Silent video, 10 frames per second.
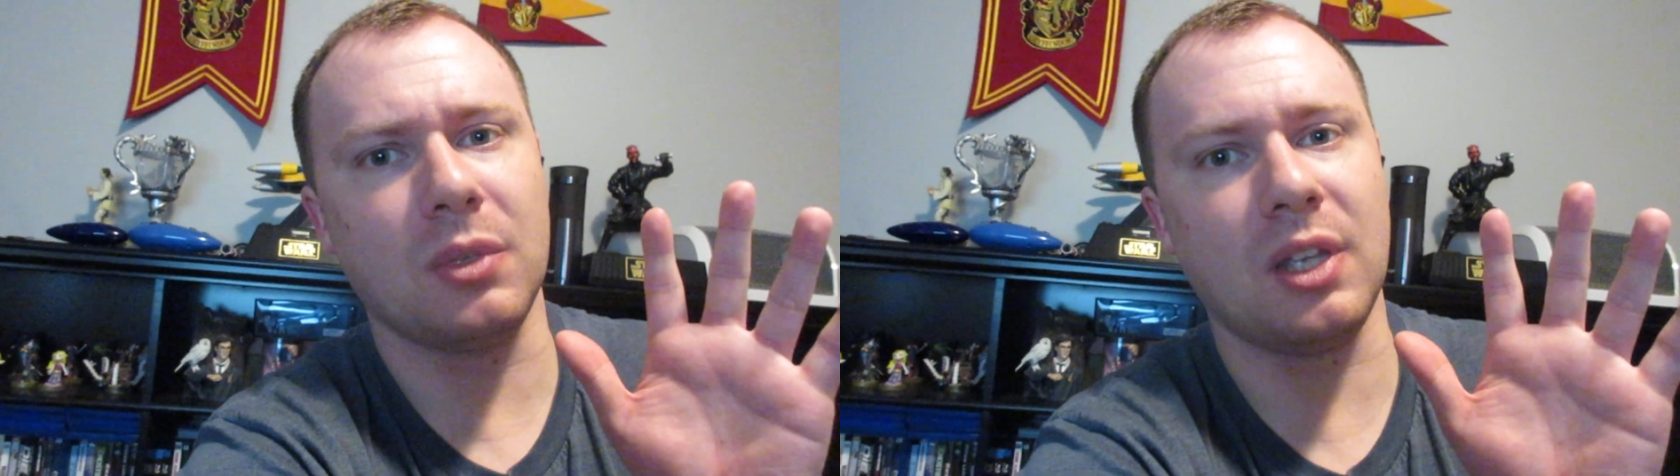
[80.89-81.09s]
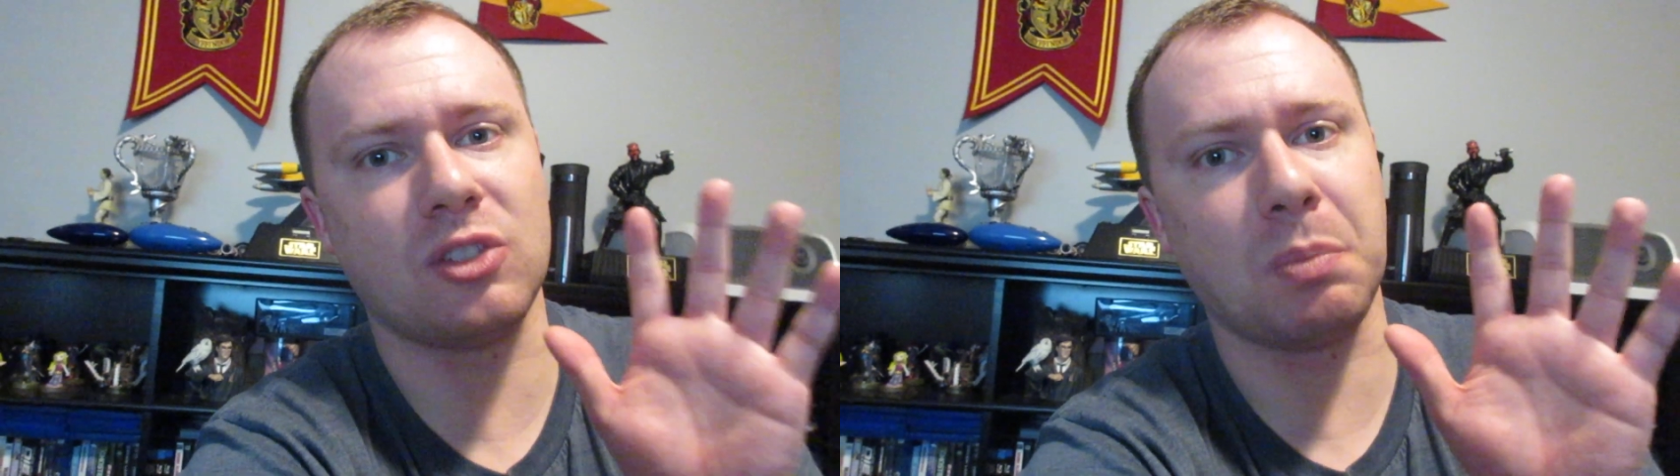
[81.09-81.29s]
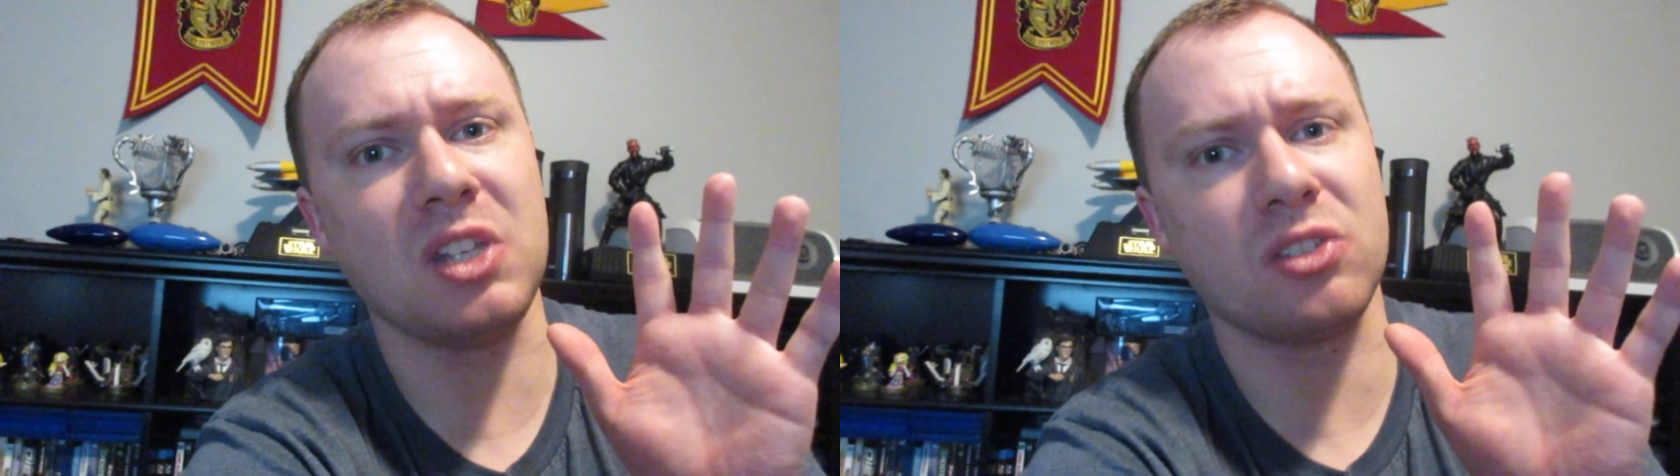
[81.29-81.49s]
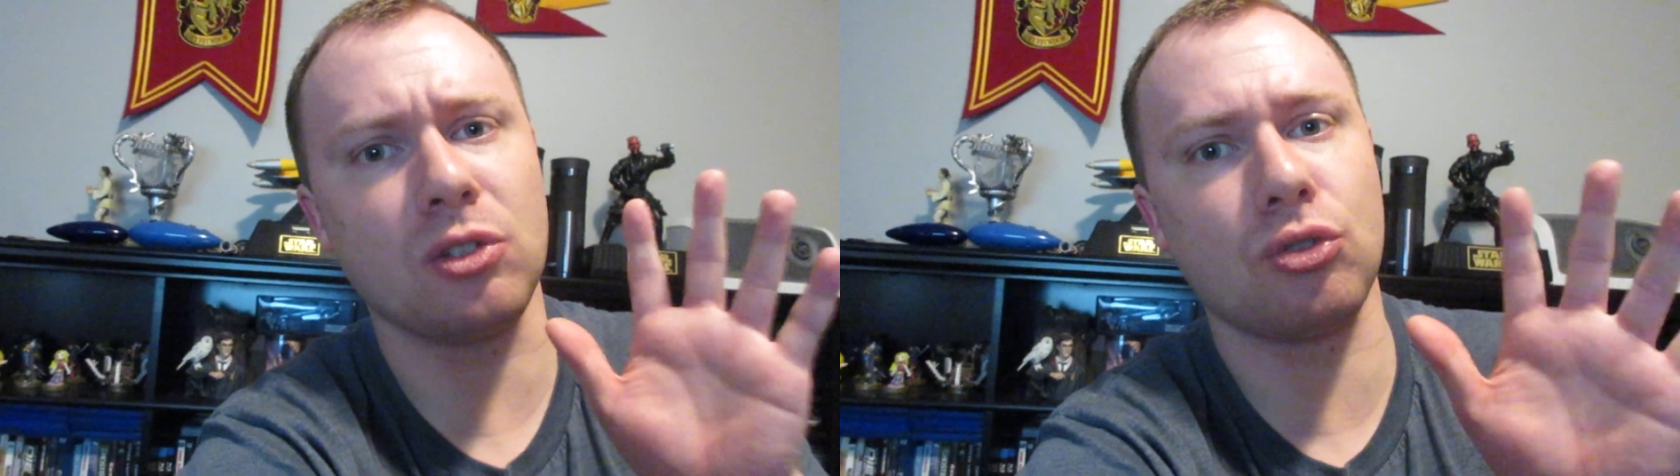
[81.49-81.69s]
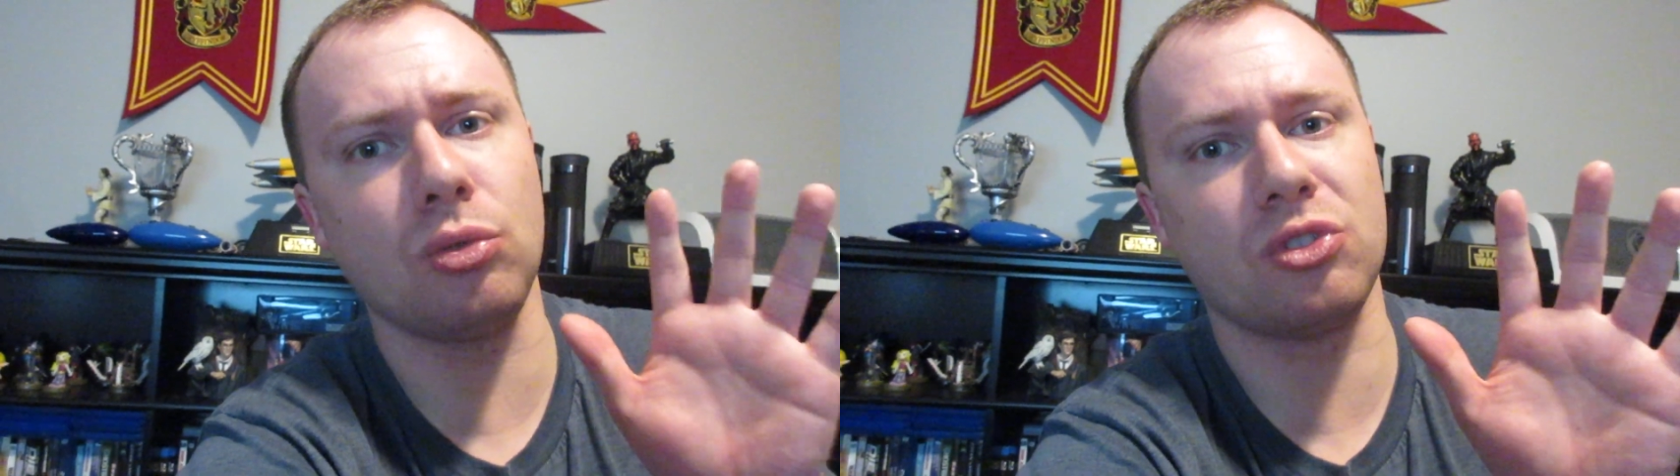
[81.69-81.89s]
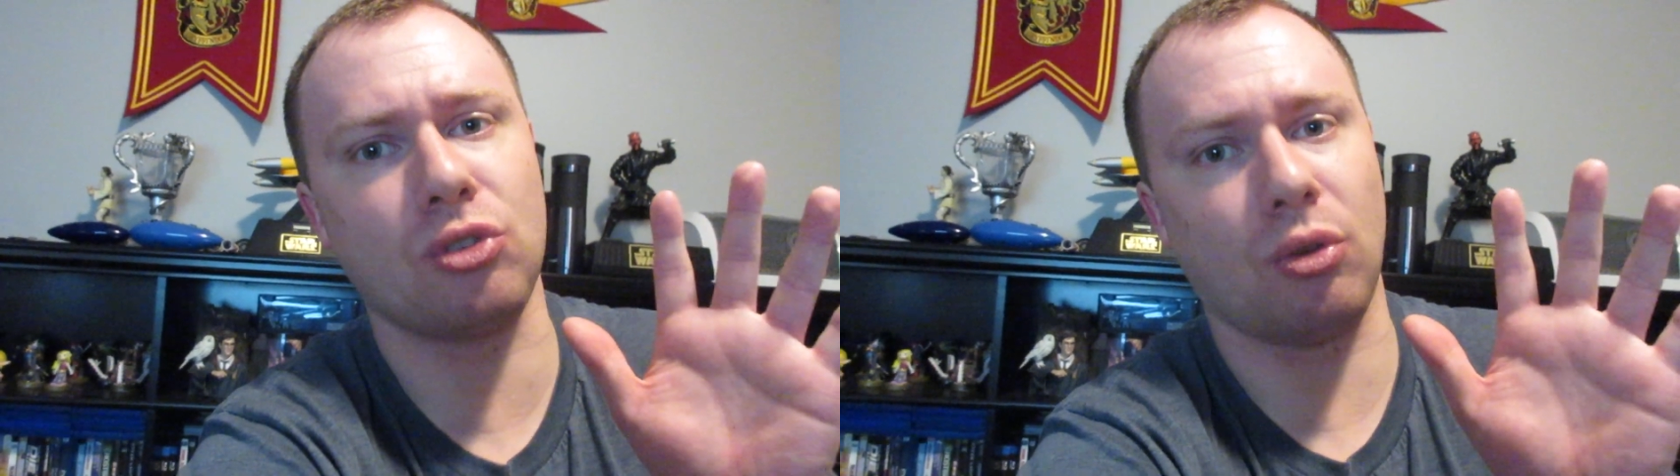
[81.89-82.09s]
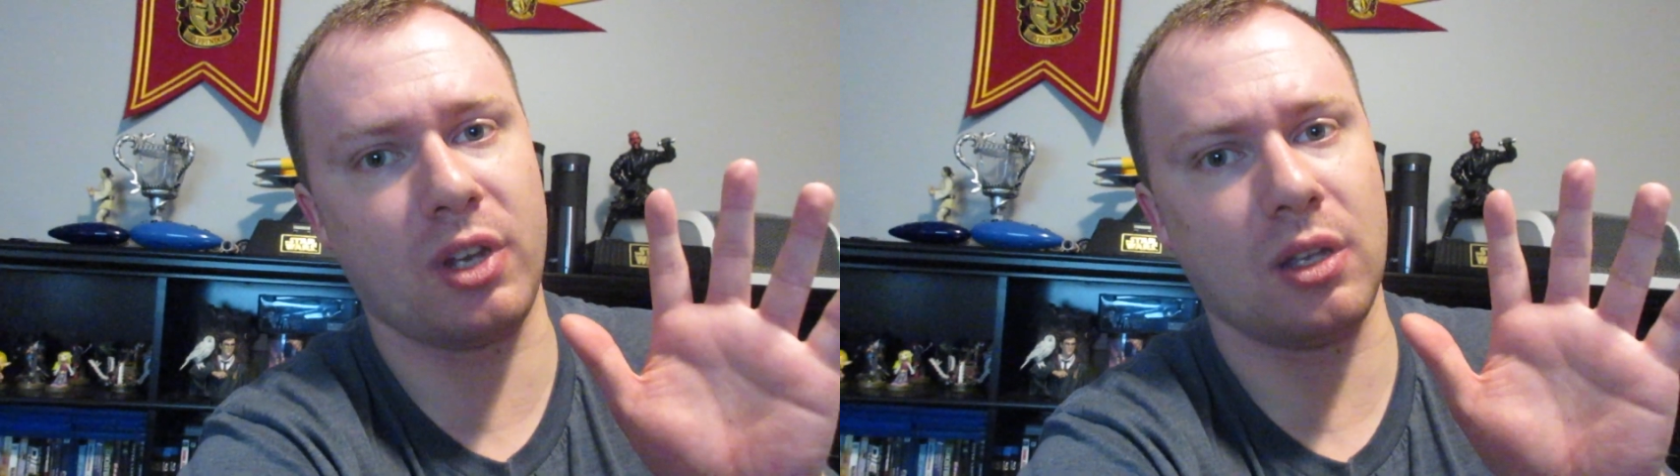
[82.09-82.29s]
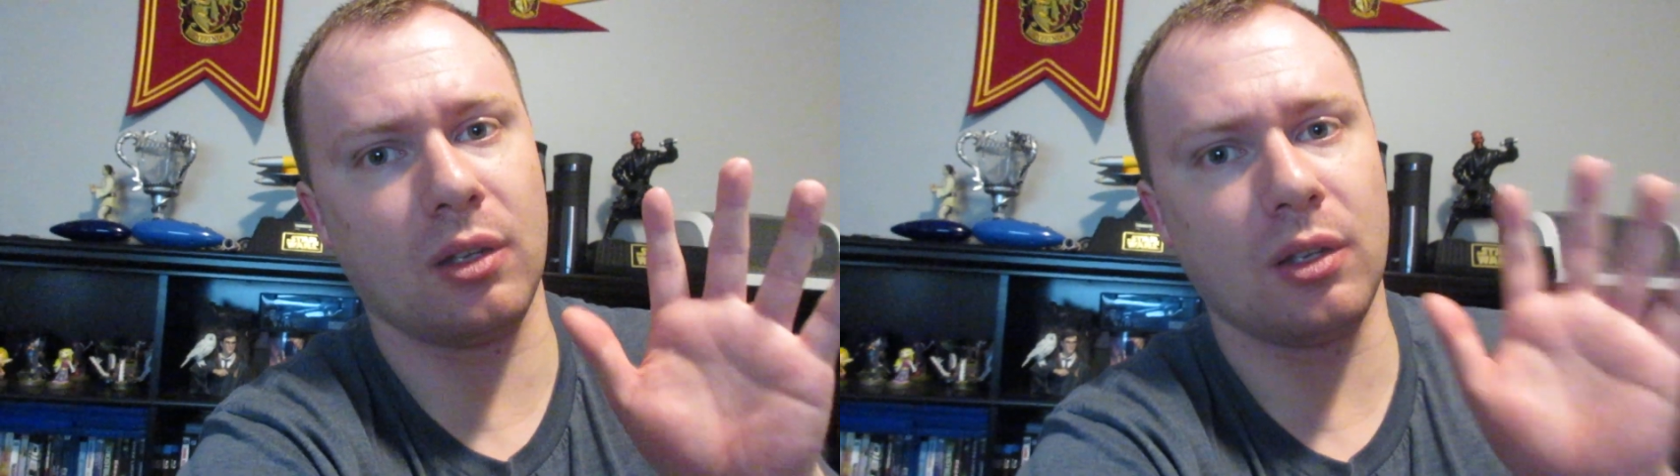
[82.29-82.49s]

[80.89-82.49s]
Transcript: It's based on a true story.